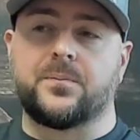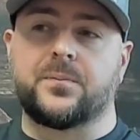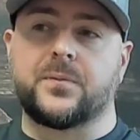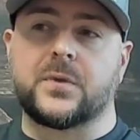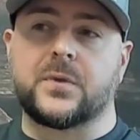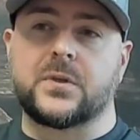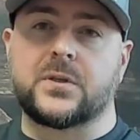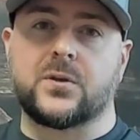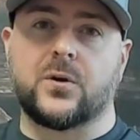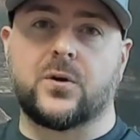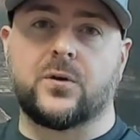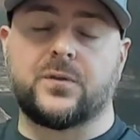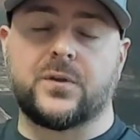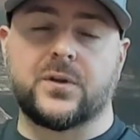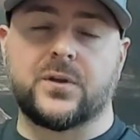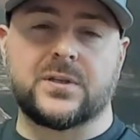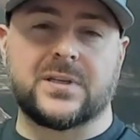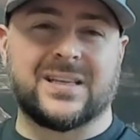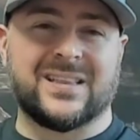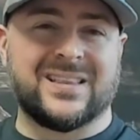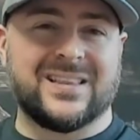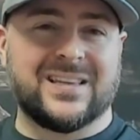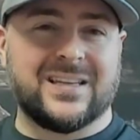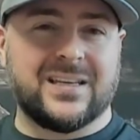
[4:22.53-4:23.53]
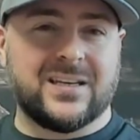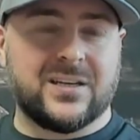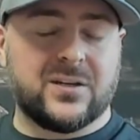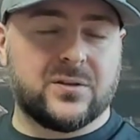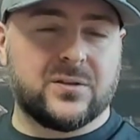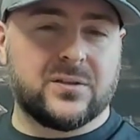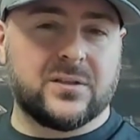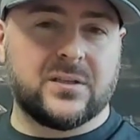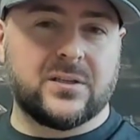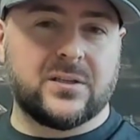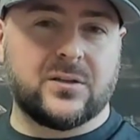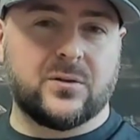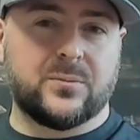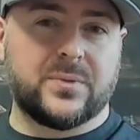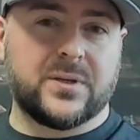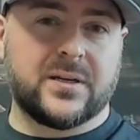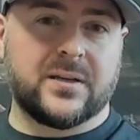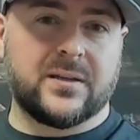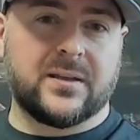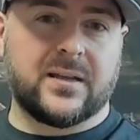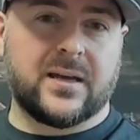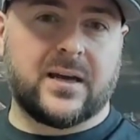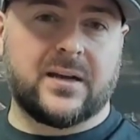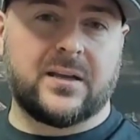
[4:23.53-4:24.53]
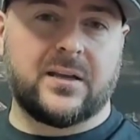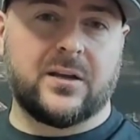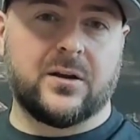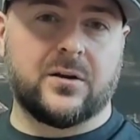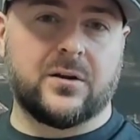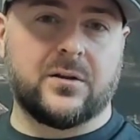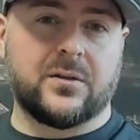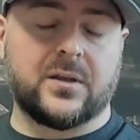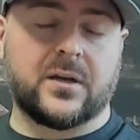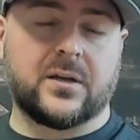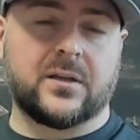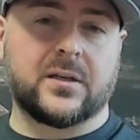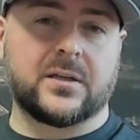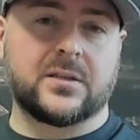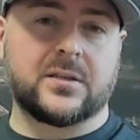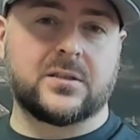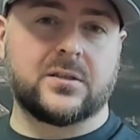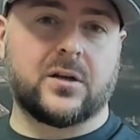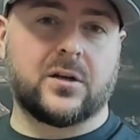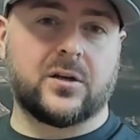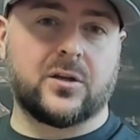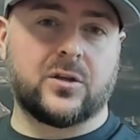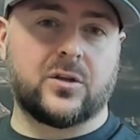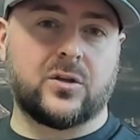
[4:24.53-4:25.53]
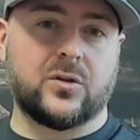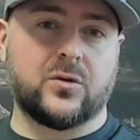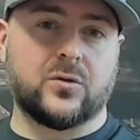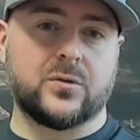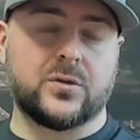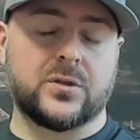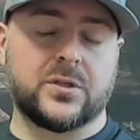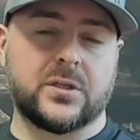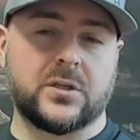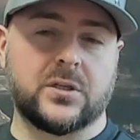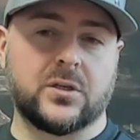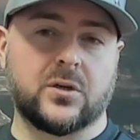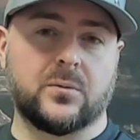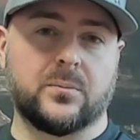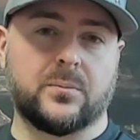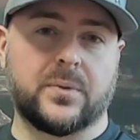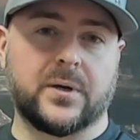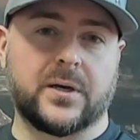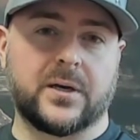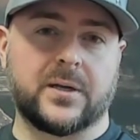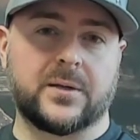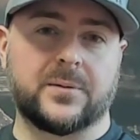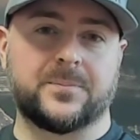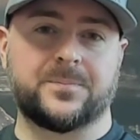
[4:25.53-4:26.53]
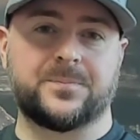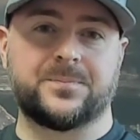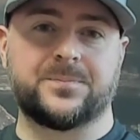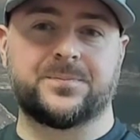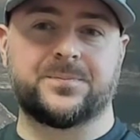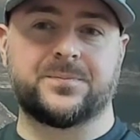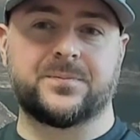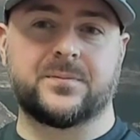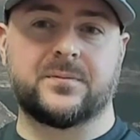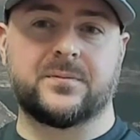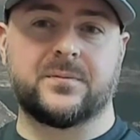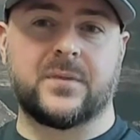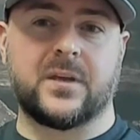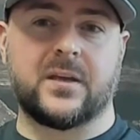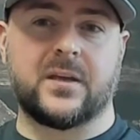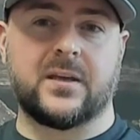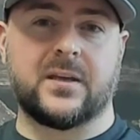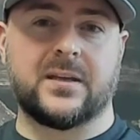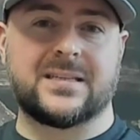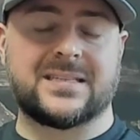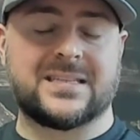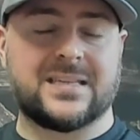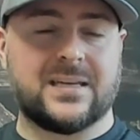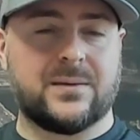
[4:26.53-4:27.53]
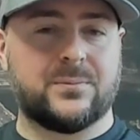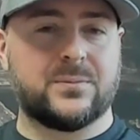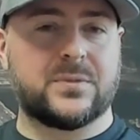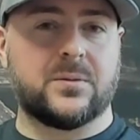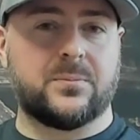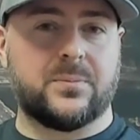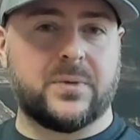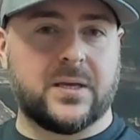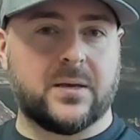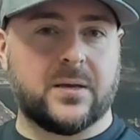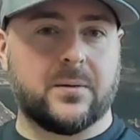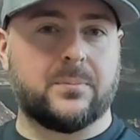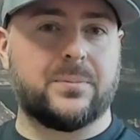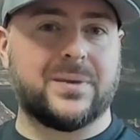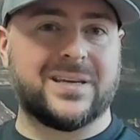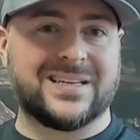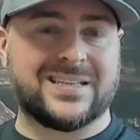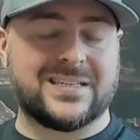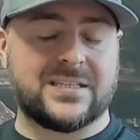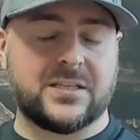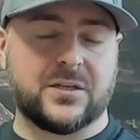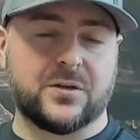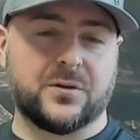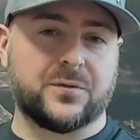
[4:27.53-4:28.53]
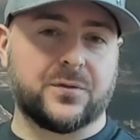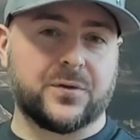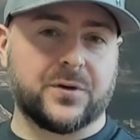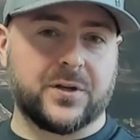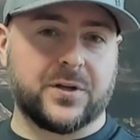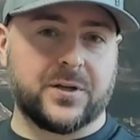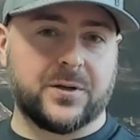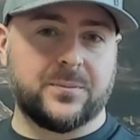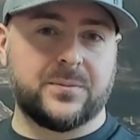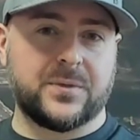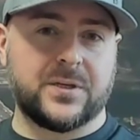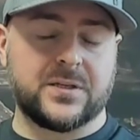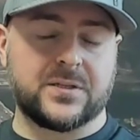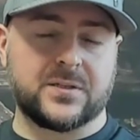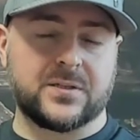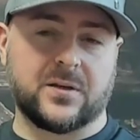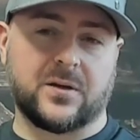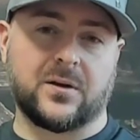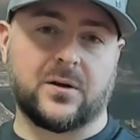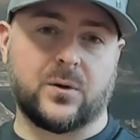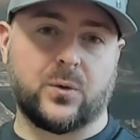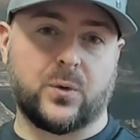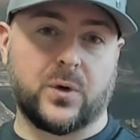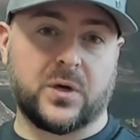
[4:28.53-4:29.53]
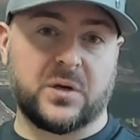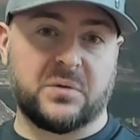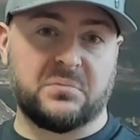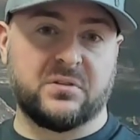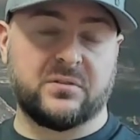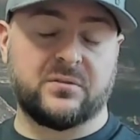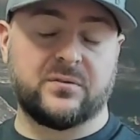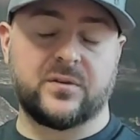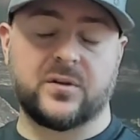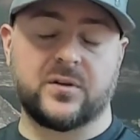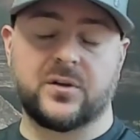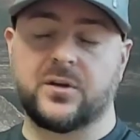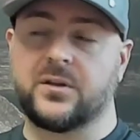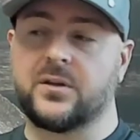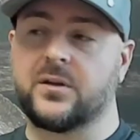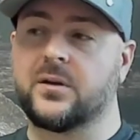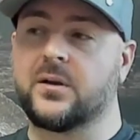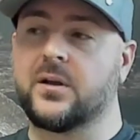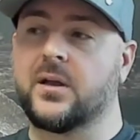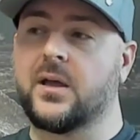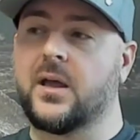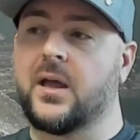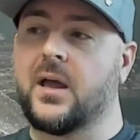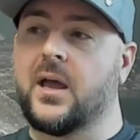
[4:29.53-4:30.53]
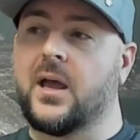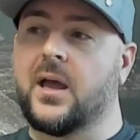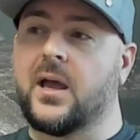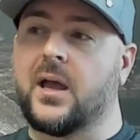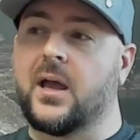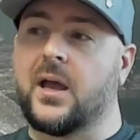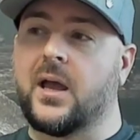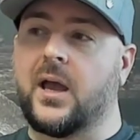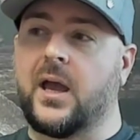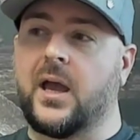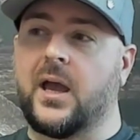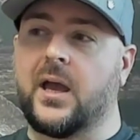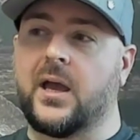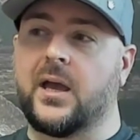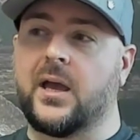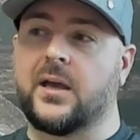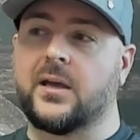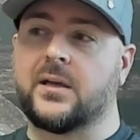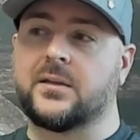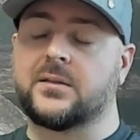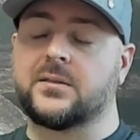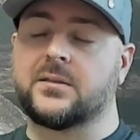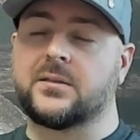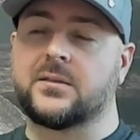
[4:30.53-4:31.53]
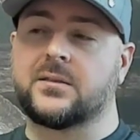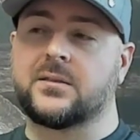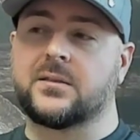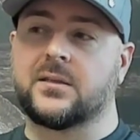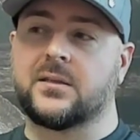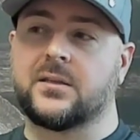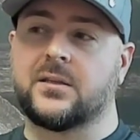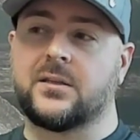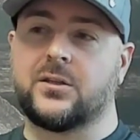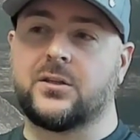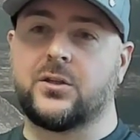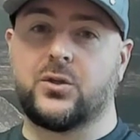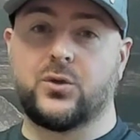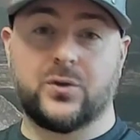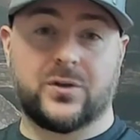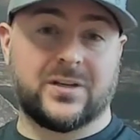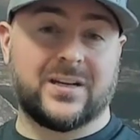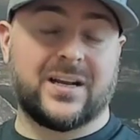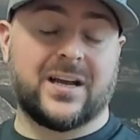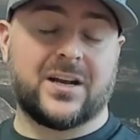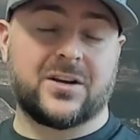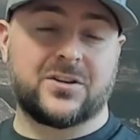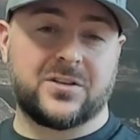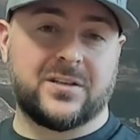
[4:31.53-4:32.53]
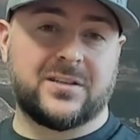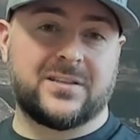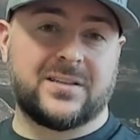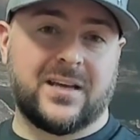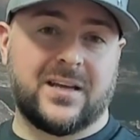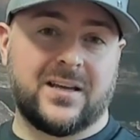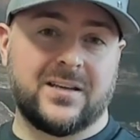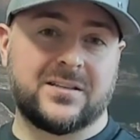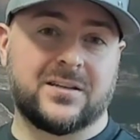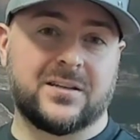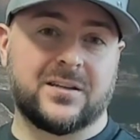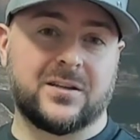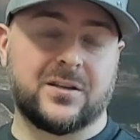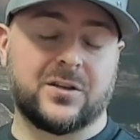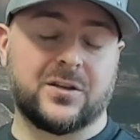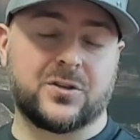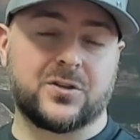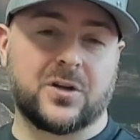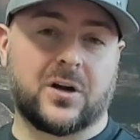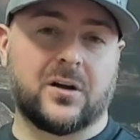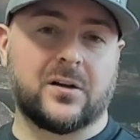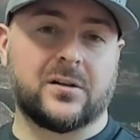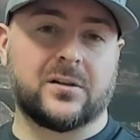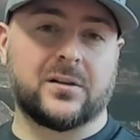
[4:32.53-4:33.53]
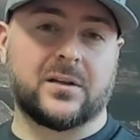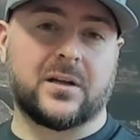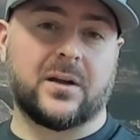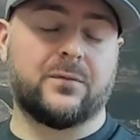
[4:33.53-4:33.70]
So if there's a little bit of that here and there, that's not a huge deal. But it seemed to be a big deal for him. He saw quite a bit of it on there. And you could actually taste it in the chocolate.